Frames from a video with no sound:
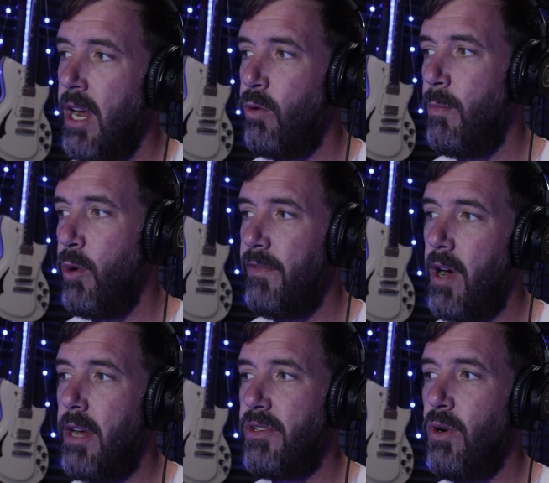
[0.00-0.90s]
We'll move
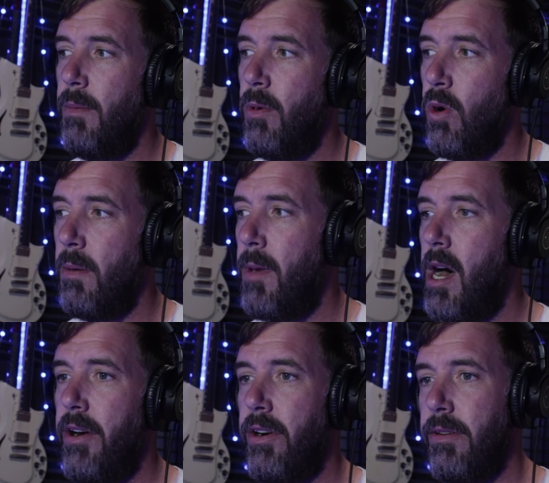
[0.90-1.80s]
on to a more
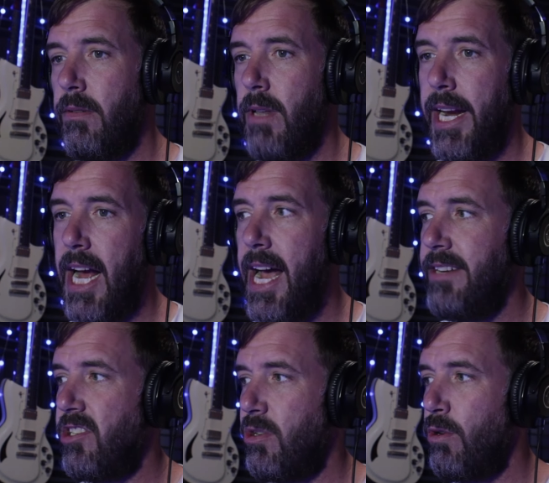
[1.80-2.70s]
modern, like high
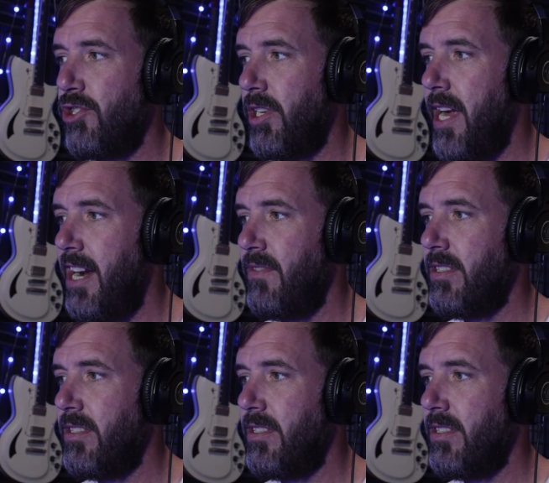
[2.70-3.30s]
distortion kind of a